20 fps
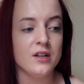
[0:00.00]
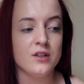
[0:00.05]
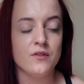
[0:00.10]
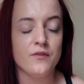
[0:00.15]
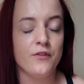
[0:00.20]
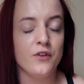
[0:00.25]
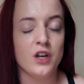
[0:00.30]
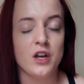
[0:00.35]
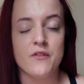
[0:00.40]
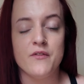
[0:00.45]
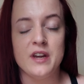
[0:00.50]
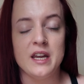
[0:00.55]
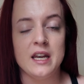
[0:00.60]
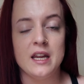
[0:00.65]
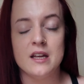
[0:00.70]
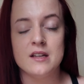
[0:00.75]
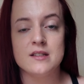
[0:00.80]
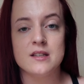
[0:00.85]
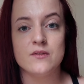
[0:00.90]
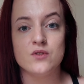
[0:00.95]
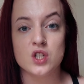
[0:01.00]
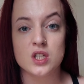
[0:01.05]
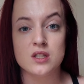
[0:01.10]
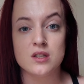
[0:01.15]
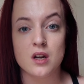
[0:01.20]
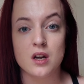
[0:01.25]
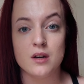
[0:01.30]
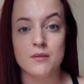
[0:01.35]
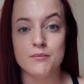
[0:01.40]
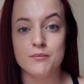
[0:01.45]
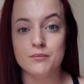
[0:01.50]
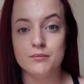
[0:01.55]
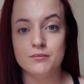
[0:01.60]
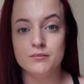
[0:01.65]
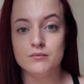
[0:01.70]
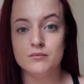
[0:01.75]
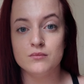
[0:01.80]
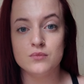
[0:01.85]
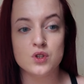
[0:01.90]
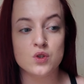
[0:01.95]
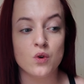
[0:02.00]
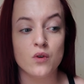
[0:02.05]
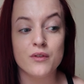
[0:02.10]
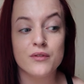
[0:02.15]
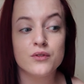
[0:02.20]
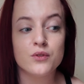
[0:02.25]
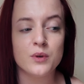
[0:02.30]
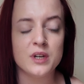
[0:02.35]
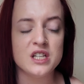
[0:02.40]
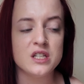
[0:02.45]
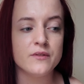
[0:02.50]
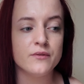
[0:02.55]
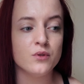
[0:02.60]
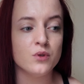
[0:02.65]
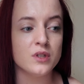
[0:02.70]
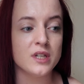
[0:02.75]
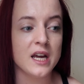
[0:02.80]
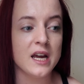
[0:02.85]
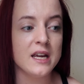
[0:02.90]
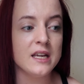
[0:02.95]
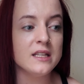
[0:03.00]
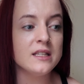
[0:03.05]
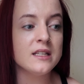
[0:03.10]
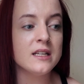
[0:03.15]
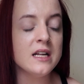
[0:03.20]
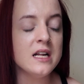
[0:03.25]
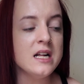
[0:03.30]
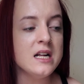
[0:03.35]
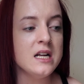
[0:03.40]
for convenience, I've just done sort of 3 to 4 days.